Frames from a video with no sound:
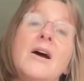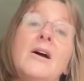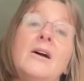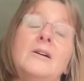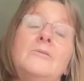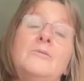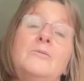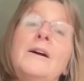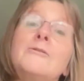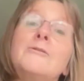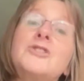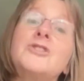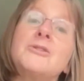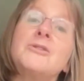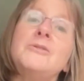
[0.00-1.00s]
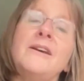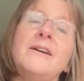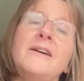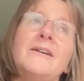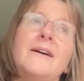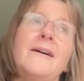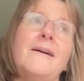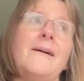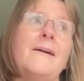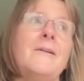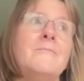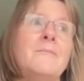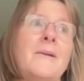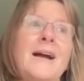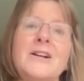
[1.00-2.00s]
Well, Julia,
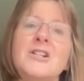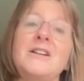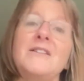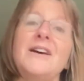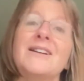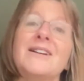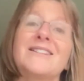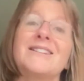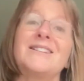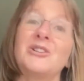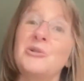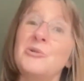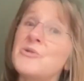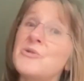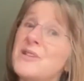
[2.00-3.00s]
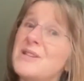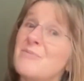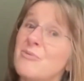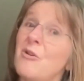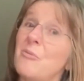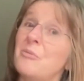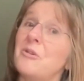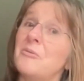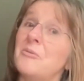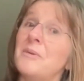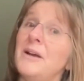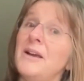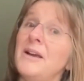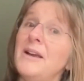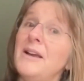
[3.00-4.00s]
actually, that's going to cause this problem.
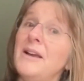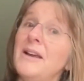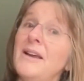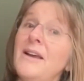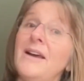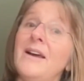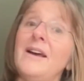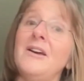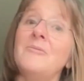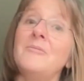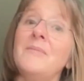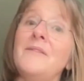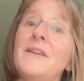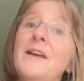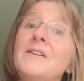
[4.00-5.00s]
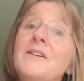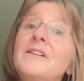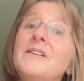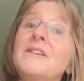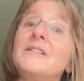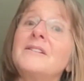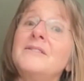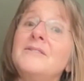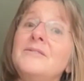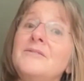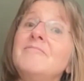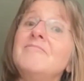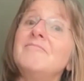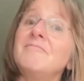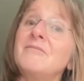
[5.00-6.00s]
And then I can
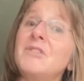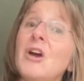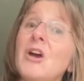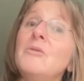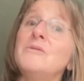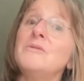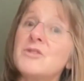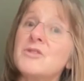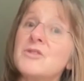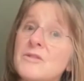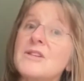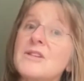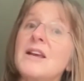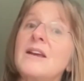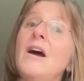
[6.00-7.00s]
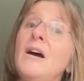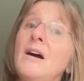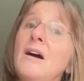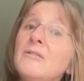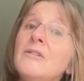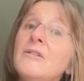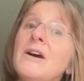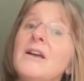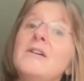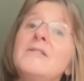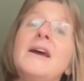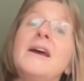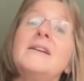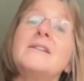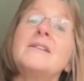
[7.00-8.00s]
go and sort of say, oh, right,
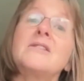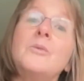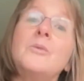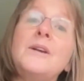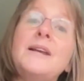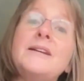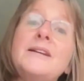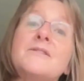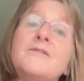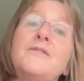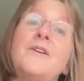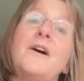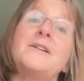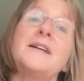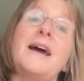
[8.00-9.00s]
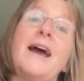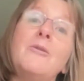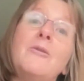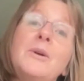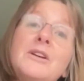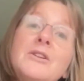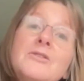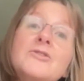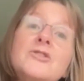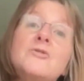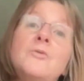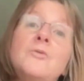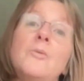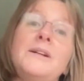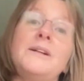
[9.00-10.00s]
okay, so we need to find out how we can do
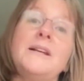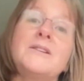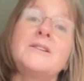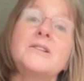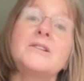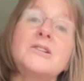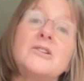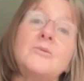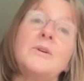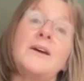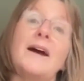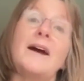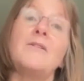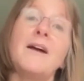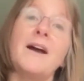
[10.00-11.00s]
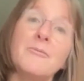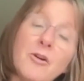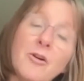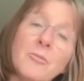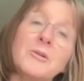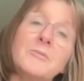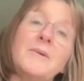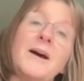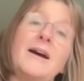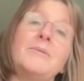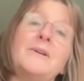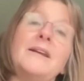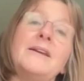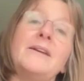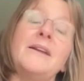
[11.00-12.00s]
what we need to do without that problem
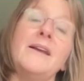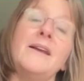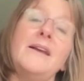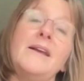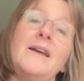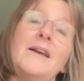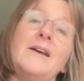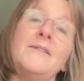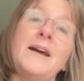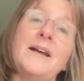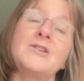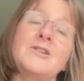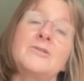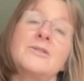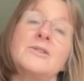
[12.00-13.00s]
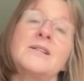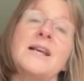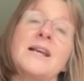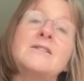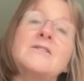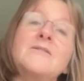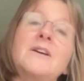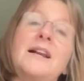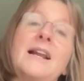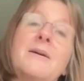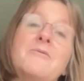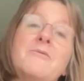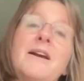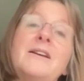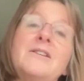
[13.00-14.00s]
happening. And that sort of sense of
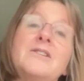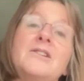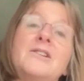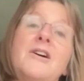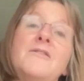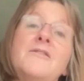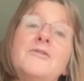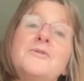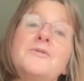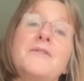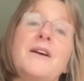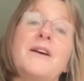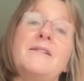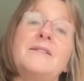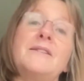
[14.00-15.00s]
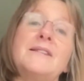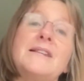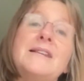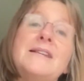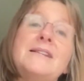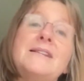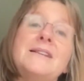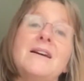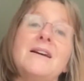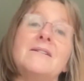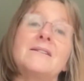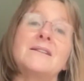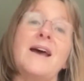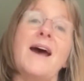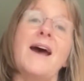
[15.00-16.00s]
collaboration I've always found is easier
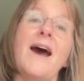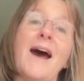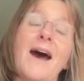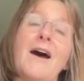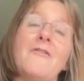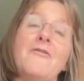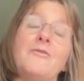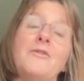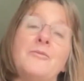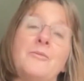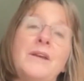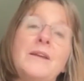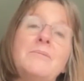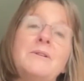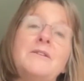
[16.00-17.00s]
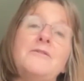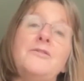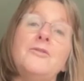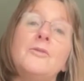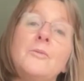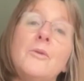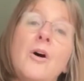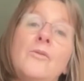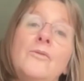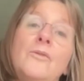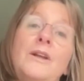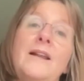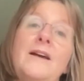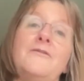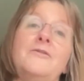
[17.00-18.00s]
to have with people if you're on the
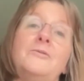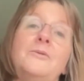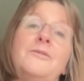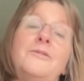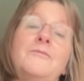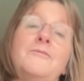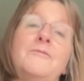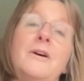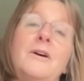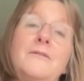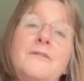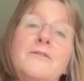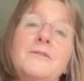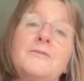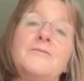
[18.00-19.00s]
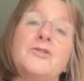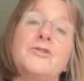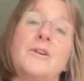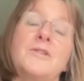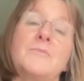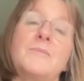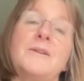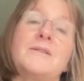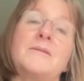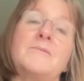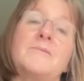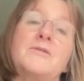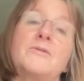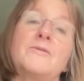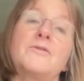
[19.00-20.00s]
level with them, rather than trying to be some
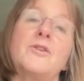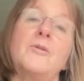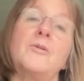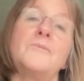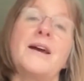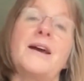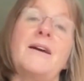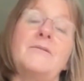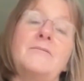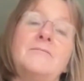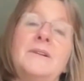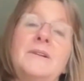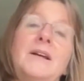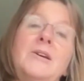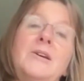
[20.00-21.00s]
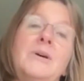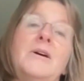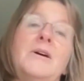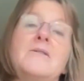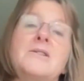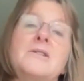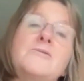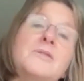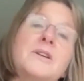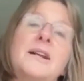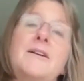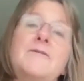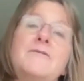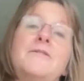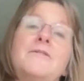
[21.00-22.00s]
sort of top-down person who's
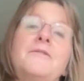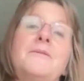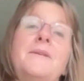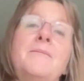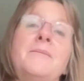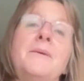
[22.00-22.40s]
cleverer than them.